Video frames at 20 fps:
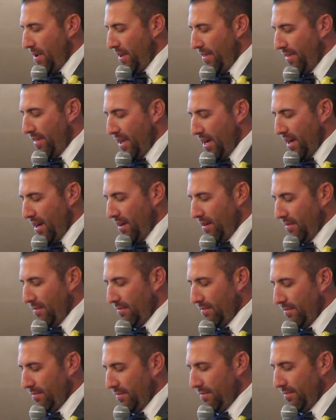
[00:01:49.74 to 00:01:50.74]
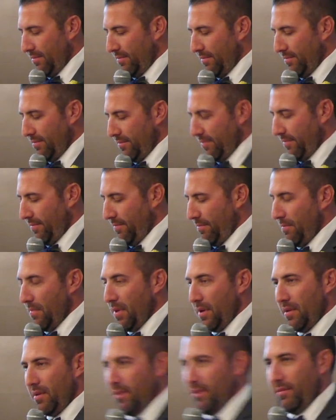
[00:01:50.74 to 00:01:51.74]
want to thank,
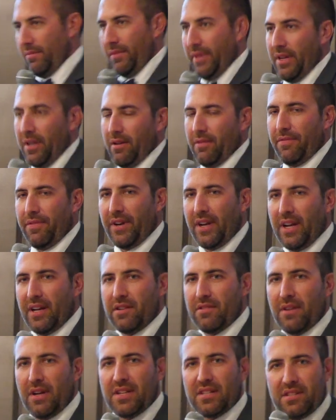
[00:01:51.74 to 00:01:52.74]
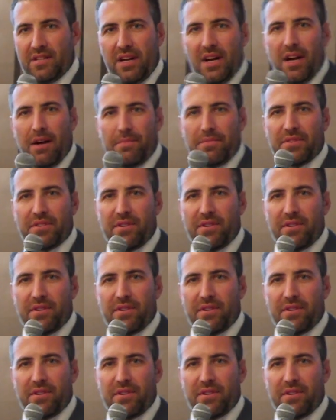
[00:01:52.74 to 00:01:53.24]
well, you know, for getting dressed up.